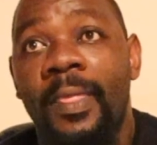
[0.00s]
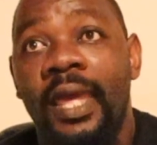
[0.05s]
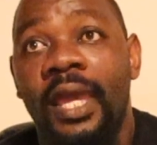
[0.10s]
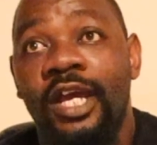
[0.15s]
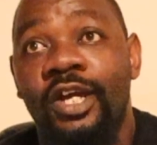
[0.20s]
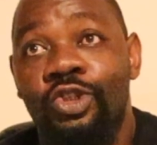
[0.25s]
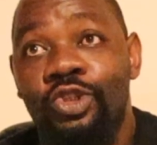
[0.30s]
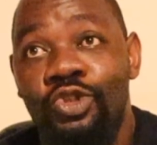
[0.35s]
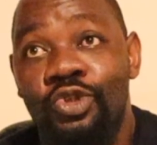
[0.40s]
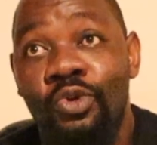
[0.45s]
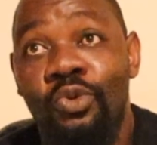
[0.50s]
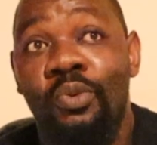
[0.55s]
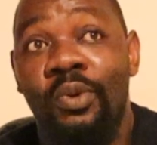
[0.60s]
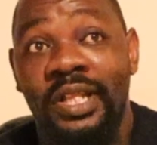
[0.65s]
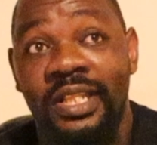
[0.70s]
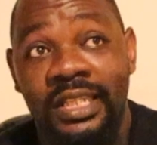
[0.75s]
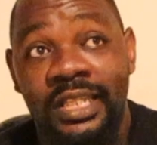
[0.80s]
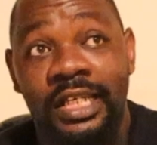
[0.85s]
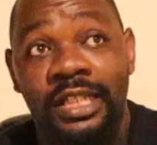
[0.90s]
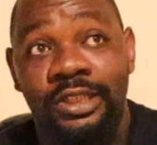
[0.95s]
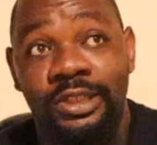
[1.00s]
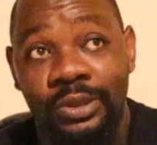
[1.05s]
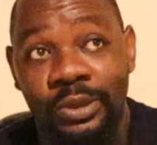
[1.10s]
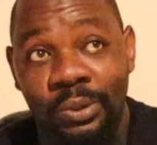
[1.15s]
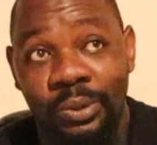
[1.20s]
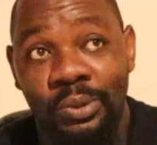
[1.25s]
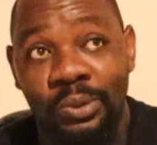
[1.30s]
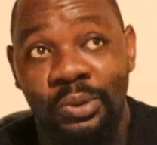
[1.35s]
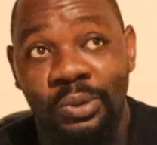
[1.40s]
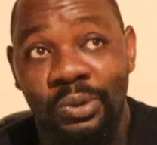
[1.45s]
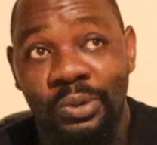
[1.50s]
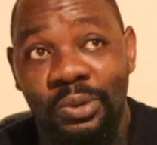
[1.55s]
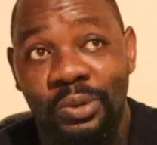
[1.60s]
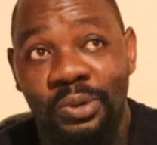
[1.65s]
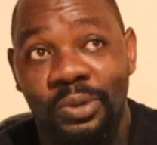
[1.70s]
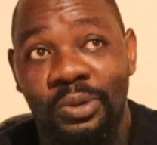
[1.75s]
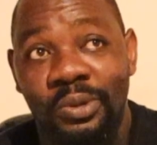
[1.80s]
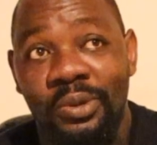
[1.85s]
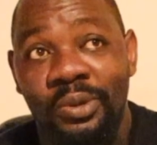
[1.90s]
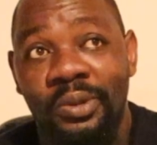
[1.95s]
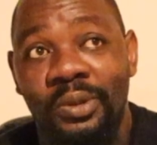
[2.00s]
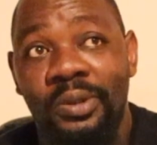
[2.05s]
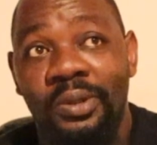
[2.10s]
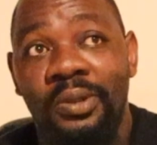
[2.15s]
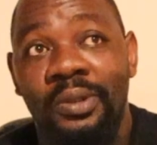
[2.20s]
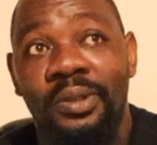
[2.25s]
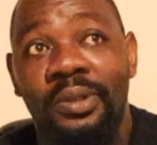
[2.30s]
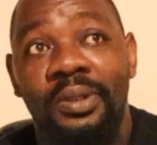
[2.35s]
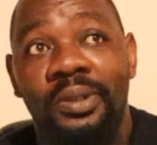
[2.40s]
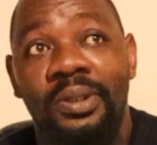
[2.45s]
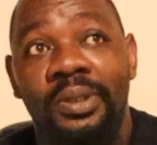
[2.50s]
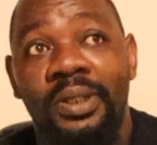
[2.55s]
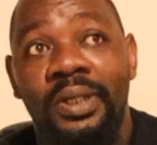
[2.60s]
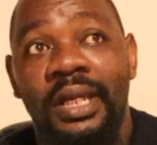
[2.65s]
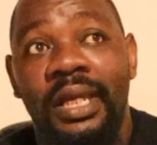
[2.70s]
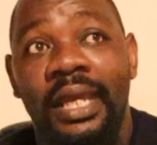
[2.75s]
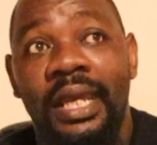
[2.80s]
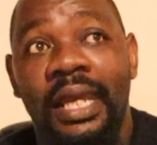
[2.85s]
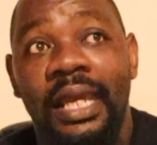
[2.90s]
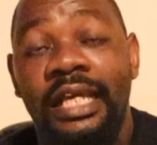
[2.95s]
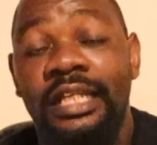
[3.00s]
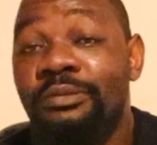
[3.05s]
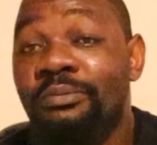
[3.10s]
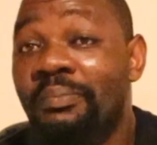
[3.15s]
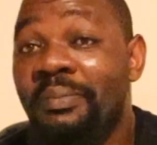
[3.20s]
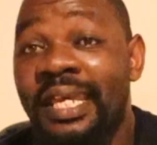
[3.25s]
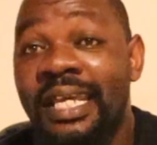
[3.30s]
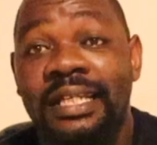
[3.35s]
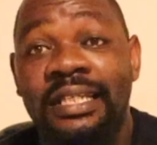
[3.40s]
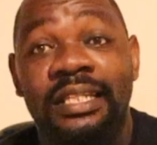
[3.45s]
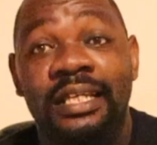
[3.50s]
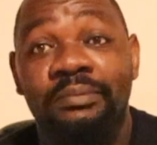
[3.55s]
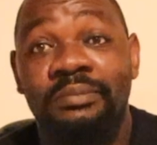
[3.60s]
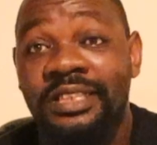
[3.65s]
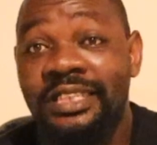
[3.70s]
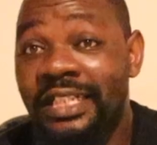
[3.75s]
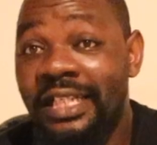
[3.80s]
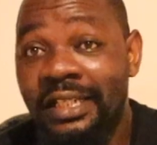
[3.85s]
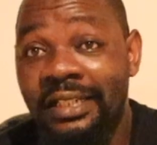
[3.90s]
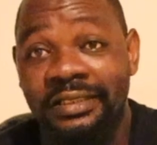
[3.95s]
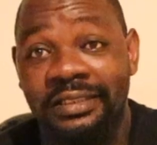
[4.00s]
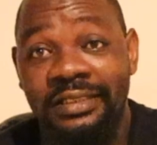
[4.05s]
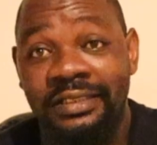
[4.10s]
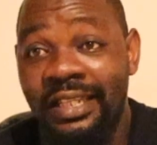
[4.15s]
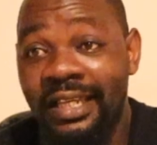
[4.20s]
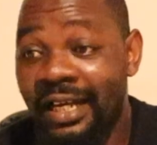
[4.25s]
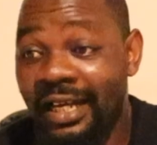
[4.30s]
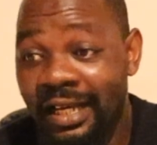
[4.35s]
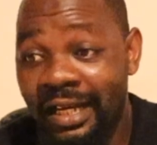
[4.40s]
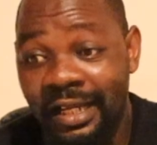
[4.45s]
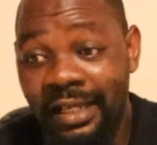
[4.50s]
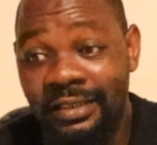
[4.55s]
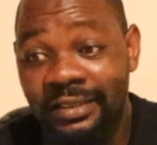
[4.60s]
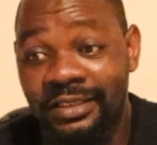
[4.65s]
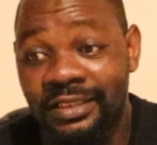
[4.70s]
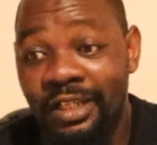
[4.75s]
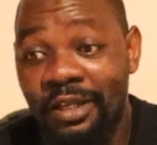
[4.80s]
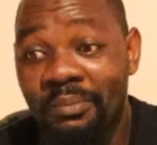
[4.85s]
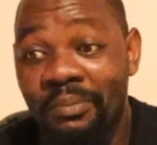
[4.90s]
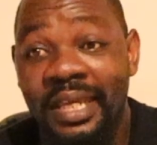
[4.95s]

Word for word: and do what they do and make them change their culture,